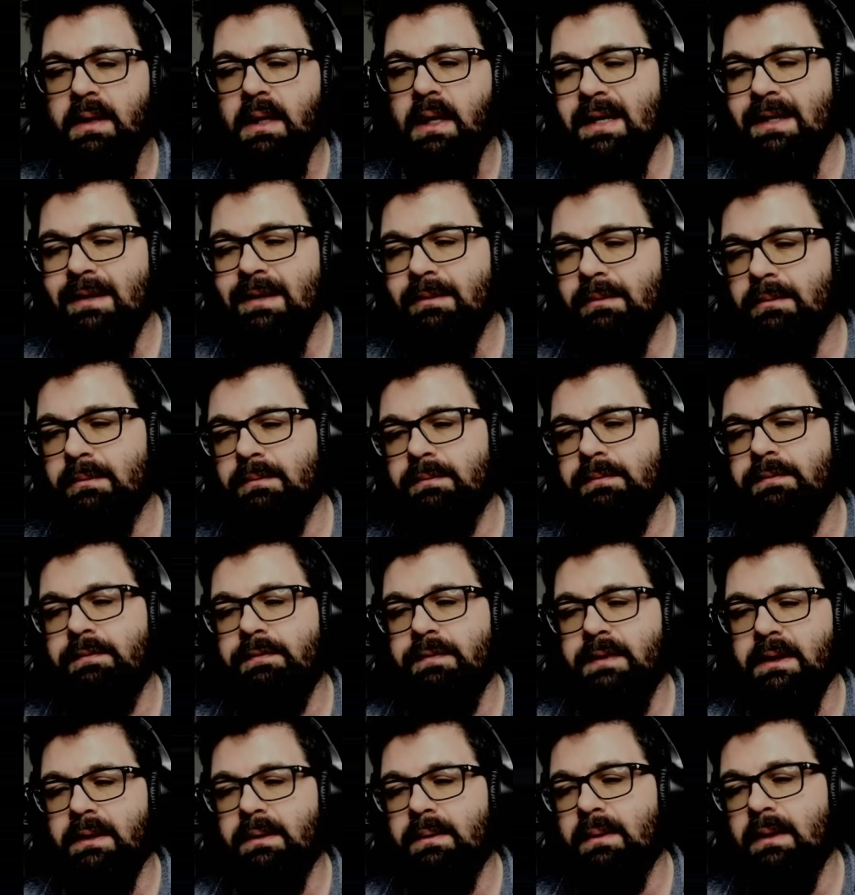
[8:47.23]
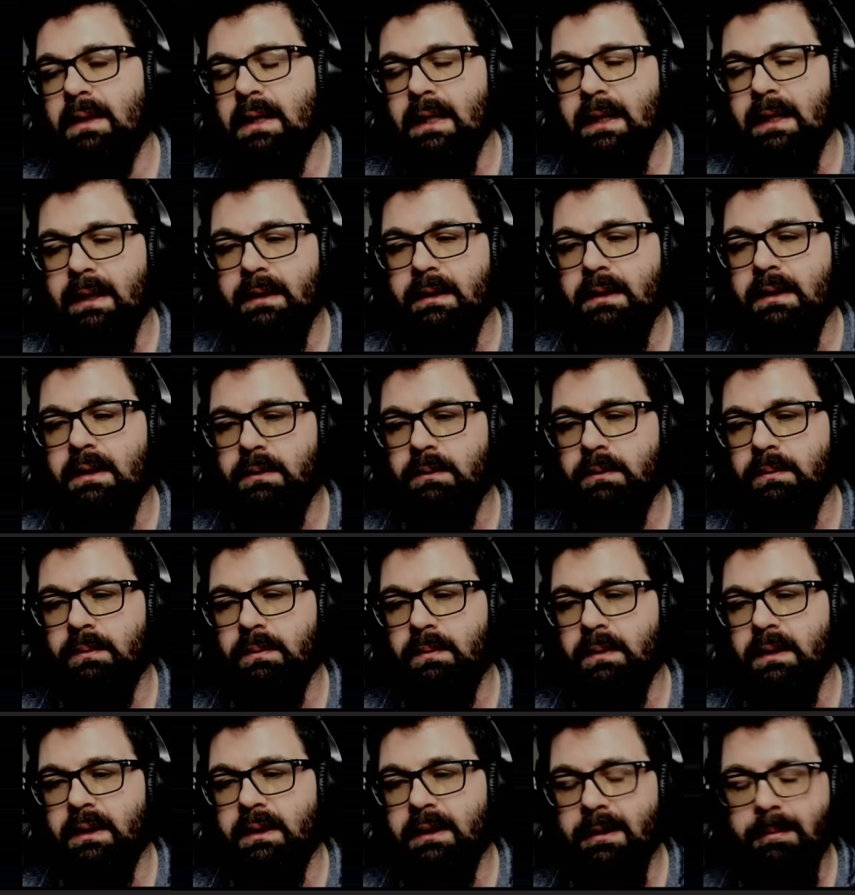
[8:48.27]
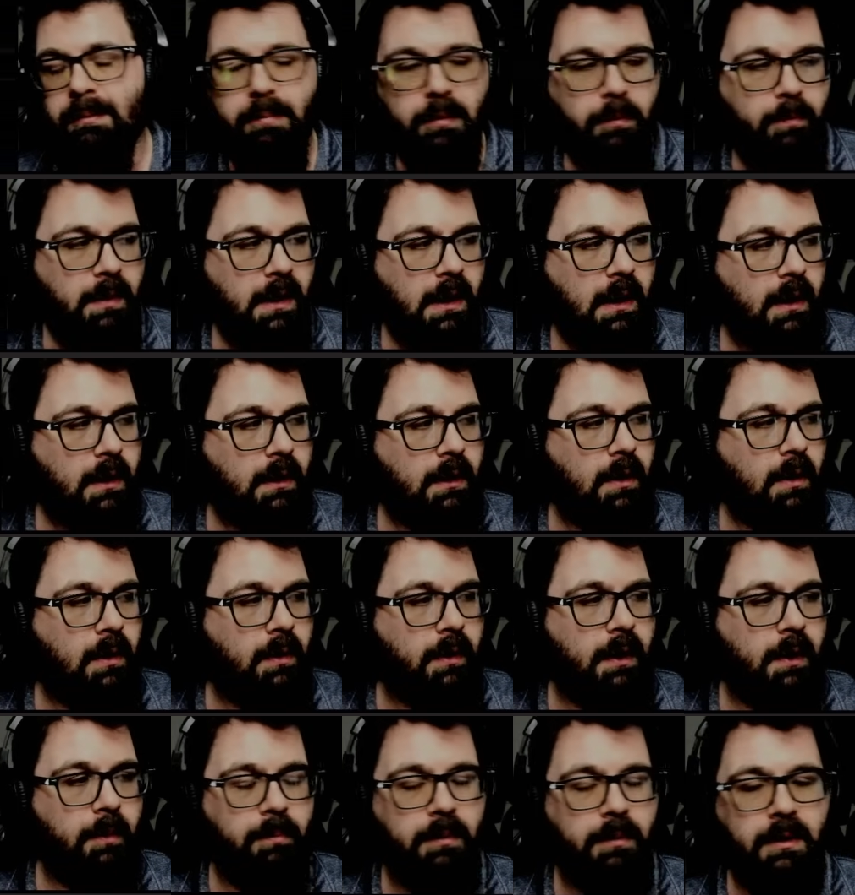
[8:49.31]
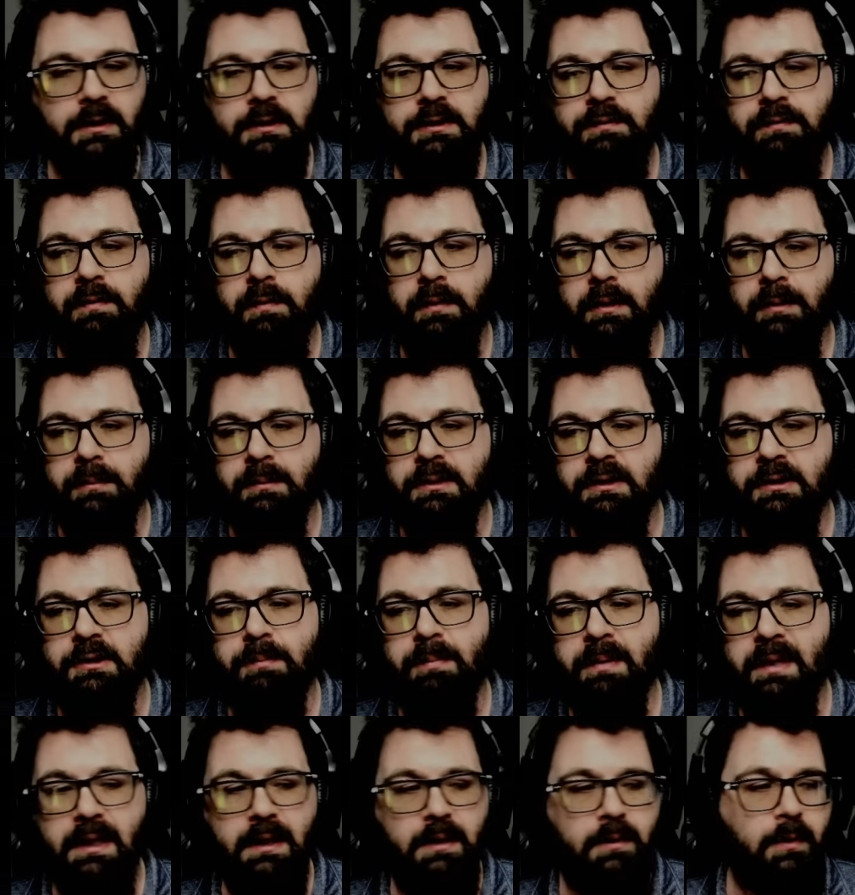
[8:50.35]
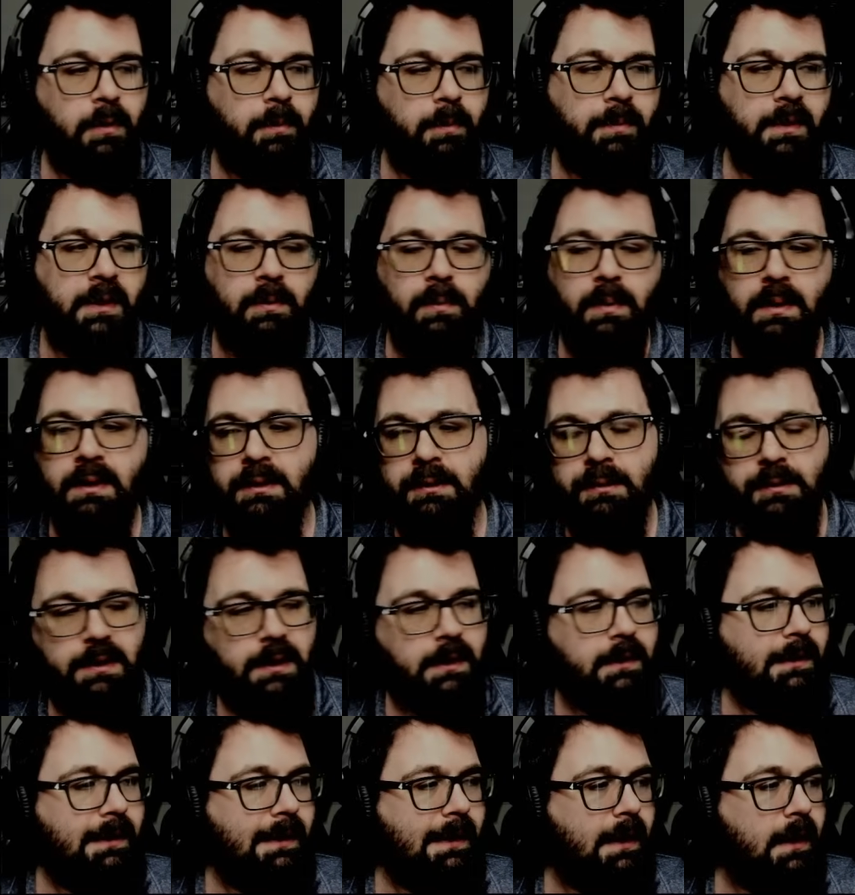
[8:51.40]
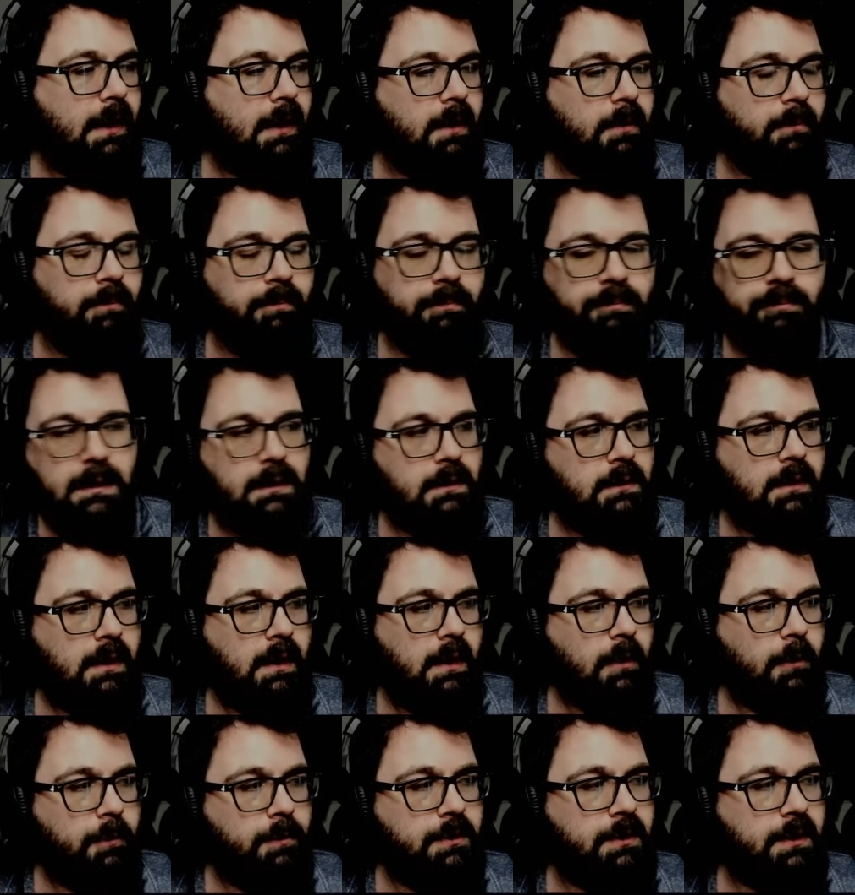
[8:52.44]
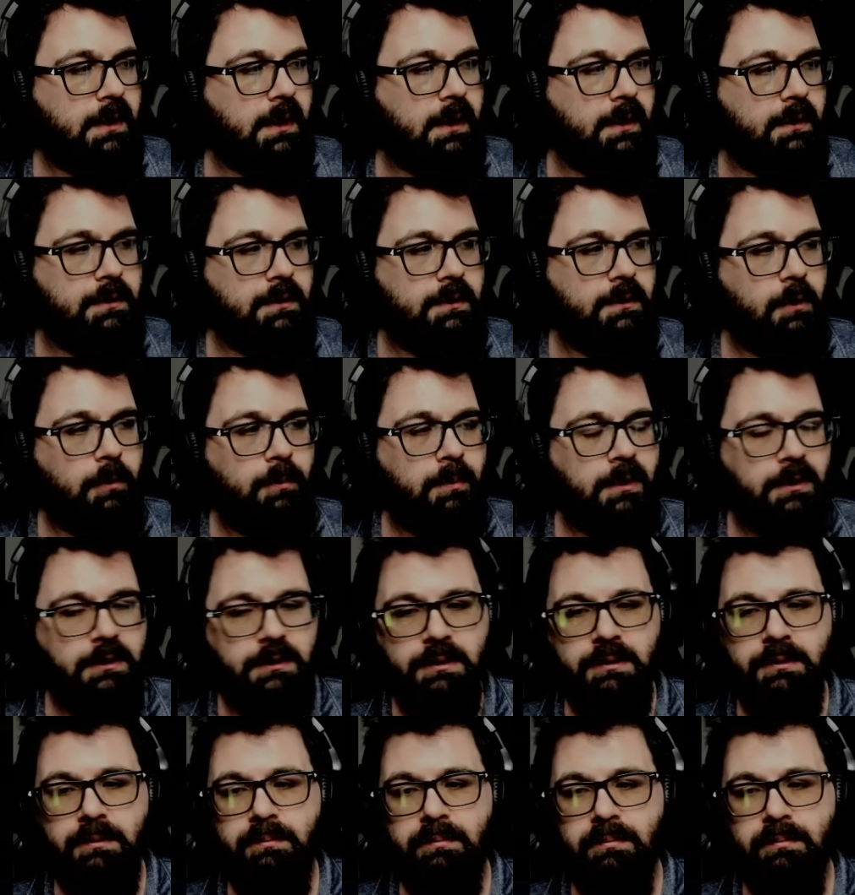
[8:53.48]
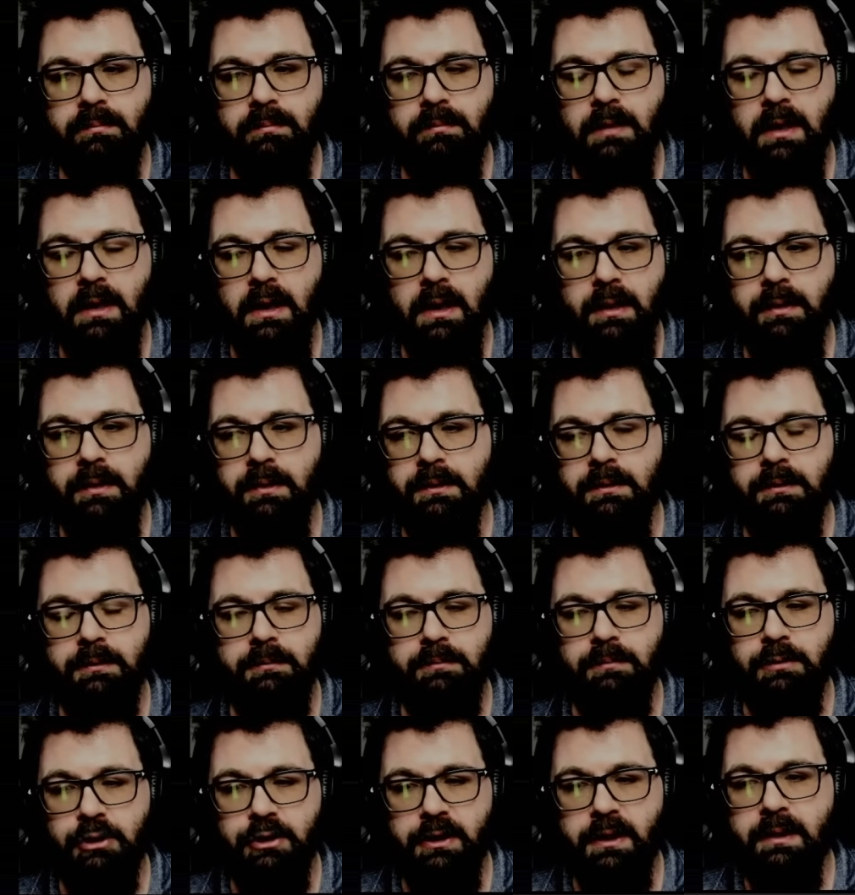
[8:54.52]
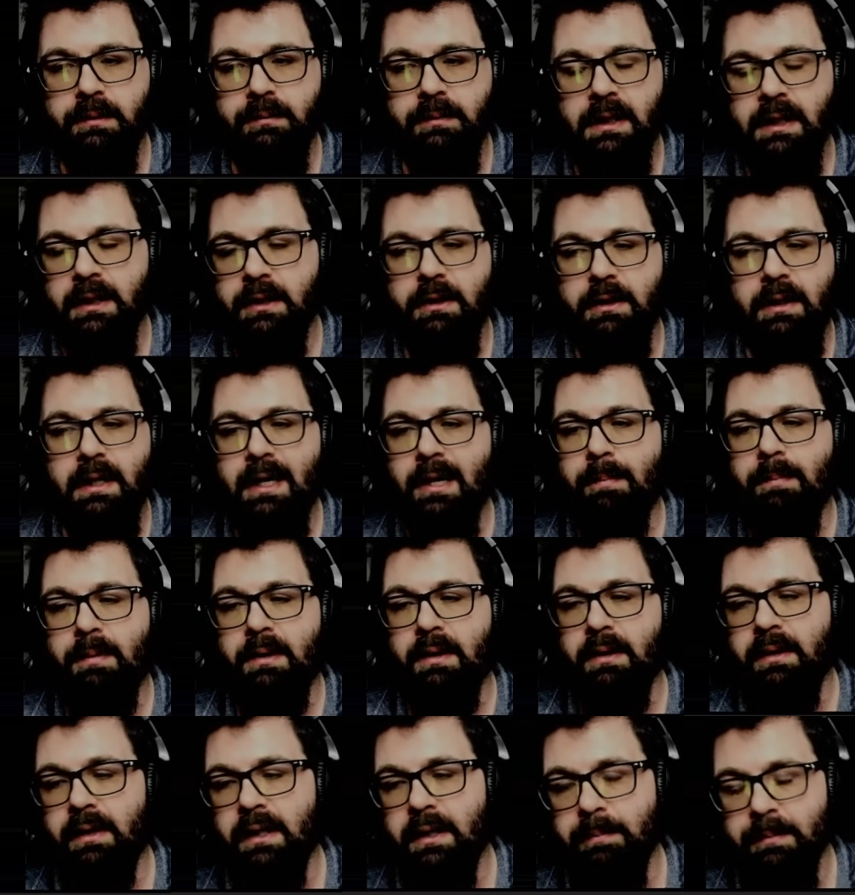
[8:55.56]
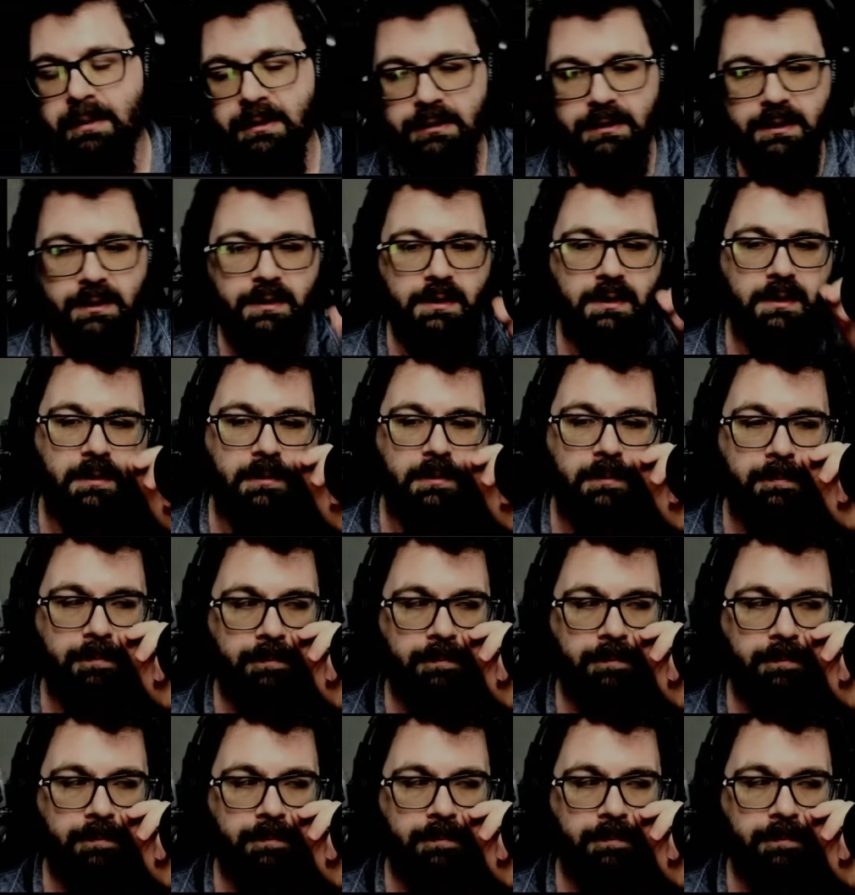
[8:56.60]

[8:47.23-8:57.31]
But I don't feel like you're really preparing all that much for them just by equipping one utility item, because it helps against so much other shit that could happen on that mission too.